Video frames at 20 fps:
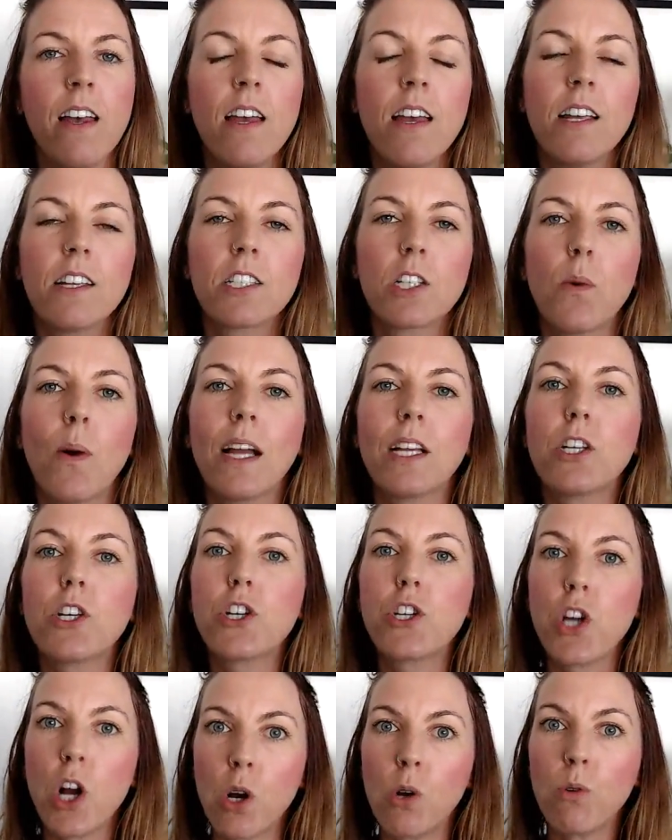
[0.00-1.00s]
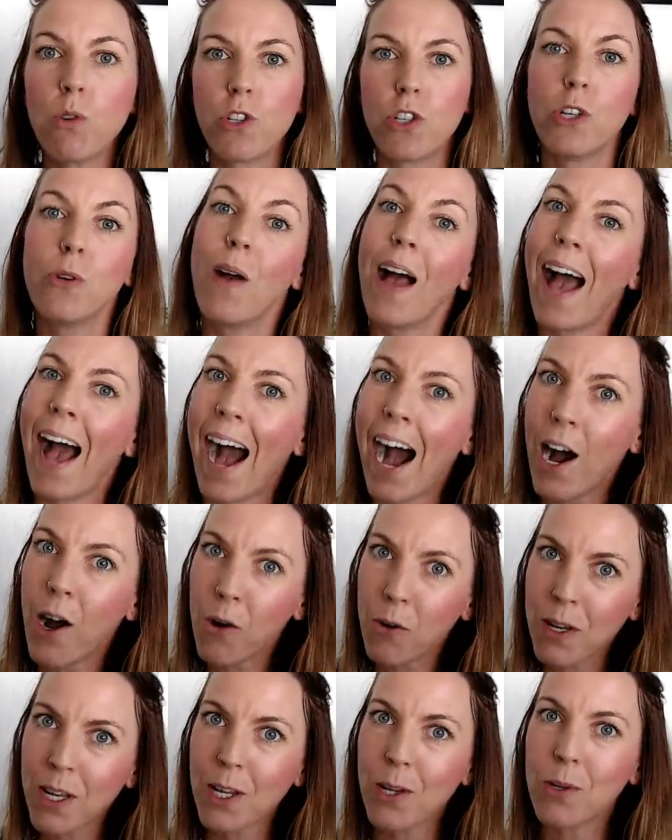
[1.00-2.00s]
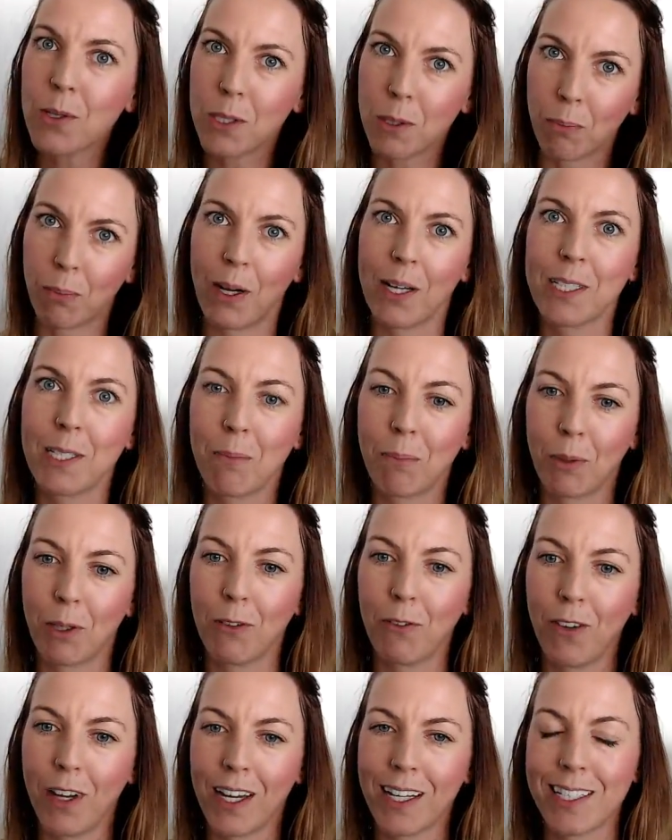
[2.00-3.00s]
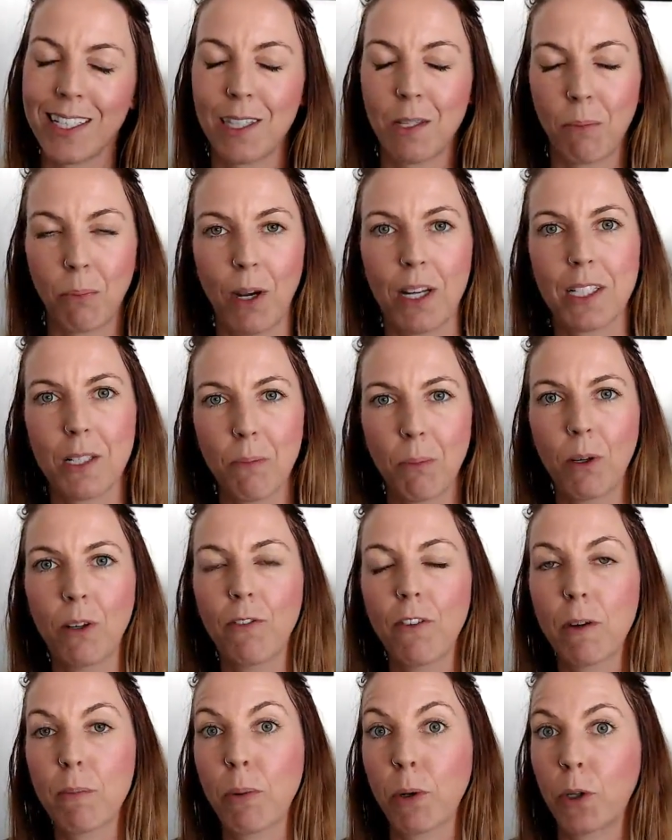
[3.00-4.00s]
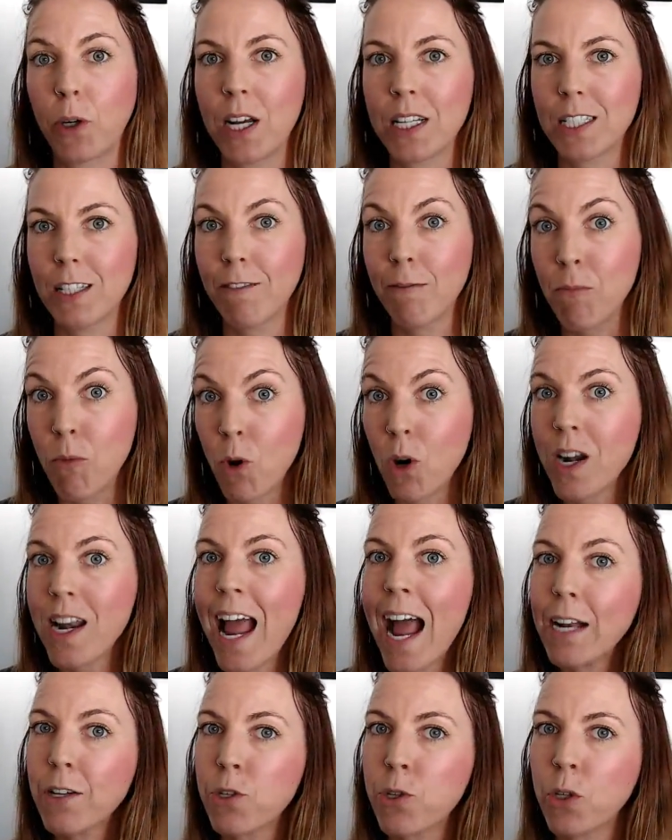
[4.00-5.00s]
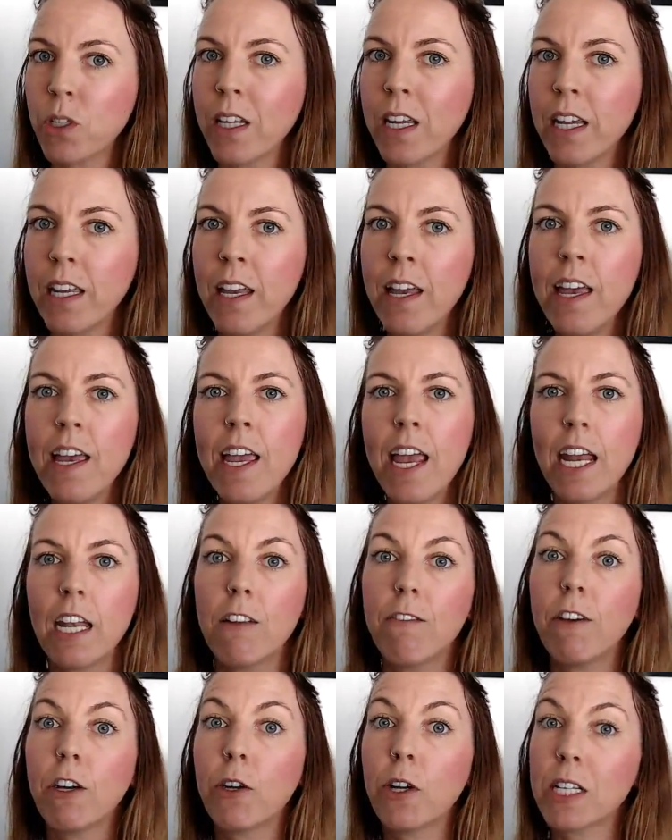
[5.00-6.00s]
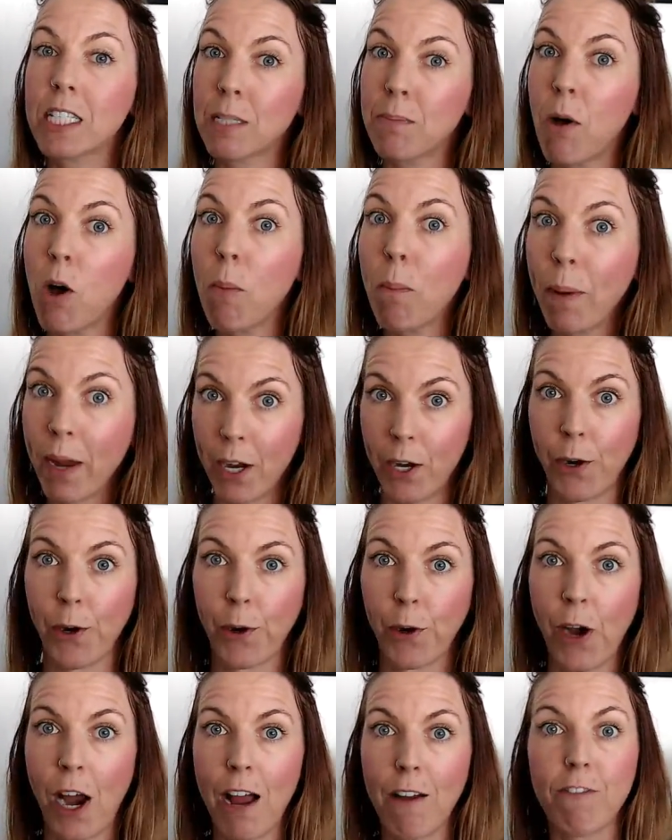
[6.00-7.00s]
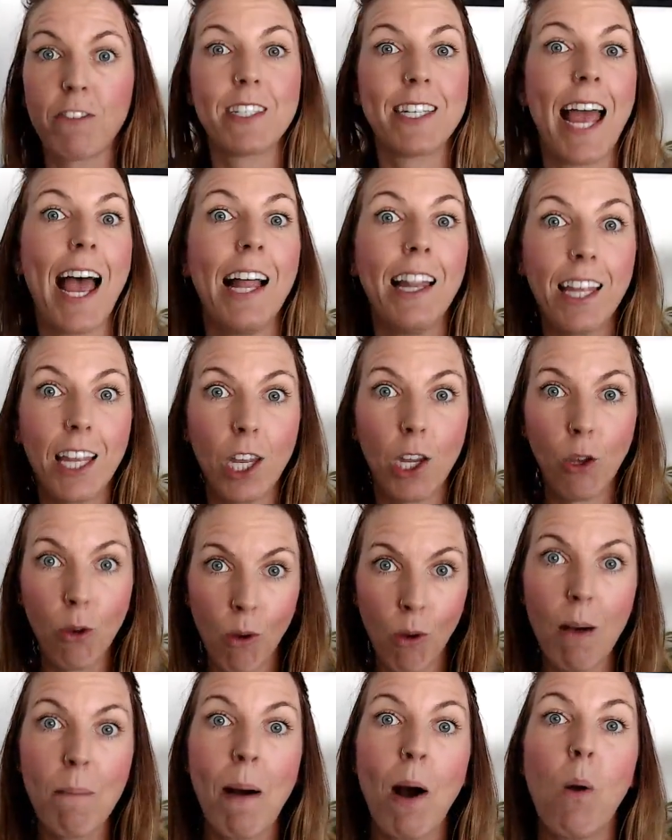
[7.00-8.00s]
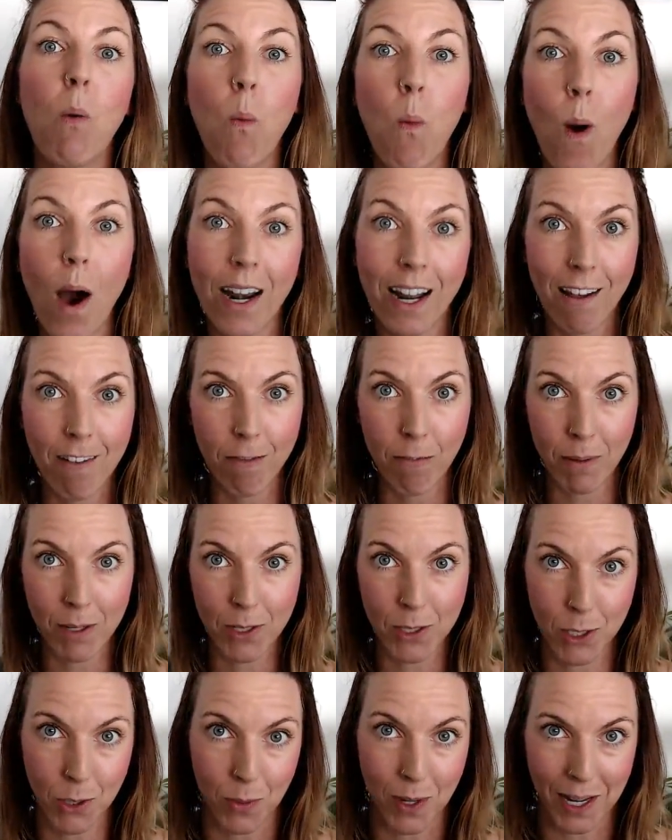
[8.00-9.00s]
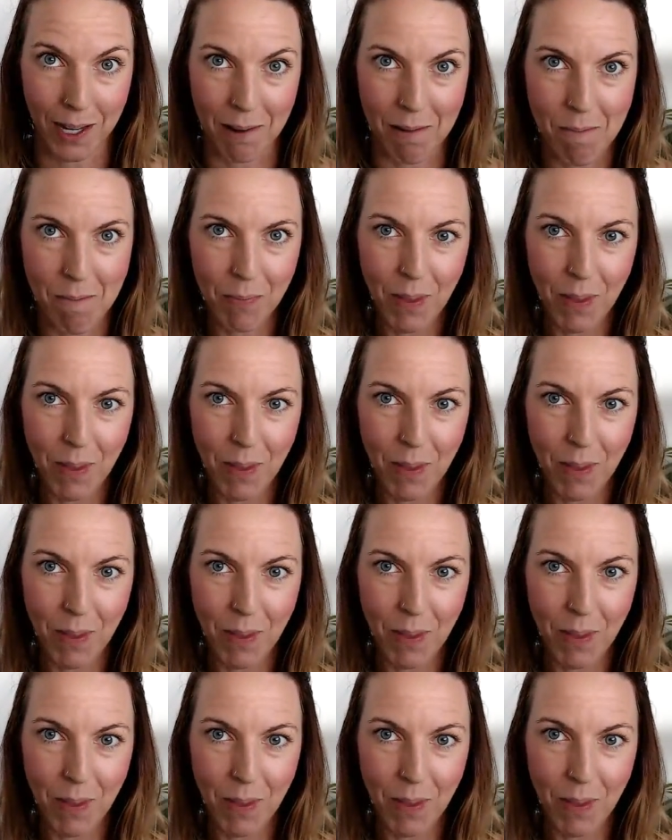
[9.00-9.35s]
So I showed you how to use the present perfect and the present perfect progressive more naturally in a very small paragraph telling you about what I've been doing.